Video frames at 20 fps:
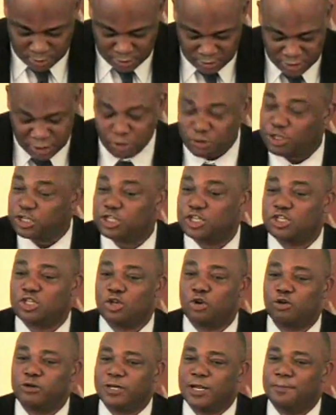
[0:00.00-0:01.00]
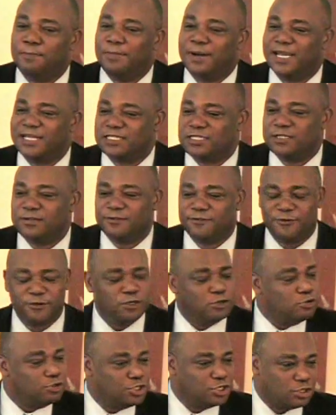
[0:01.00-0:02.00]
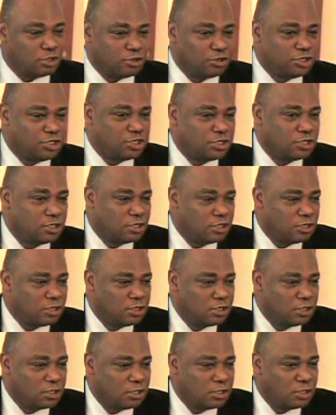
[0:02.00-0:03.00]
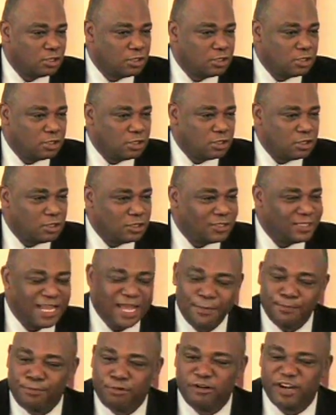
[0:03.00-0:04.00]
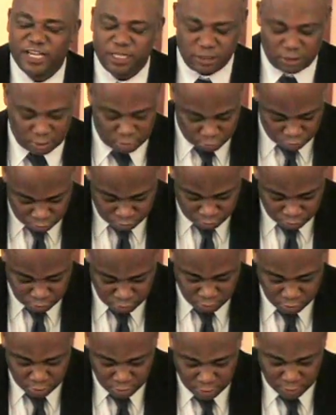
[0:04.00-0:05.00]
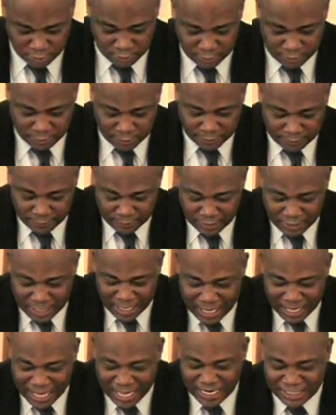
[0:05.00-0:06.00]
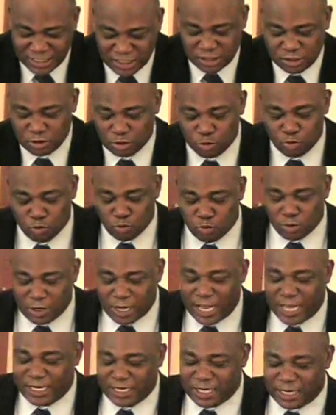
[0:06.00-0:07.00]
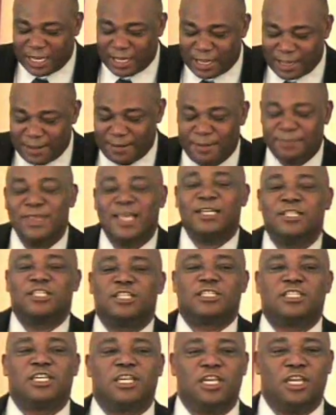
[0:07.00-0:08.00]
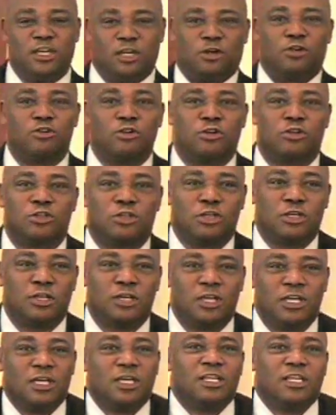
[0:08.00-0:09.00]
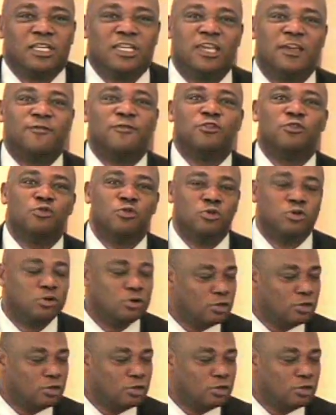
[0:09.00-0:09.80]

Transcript: There's a stored up blessing for you, church. That breakthrough. I just don't, I, I'm not just here to give you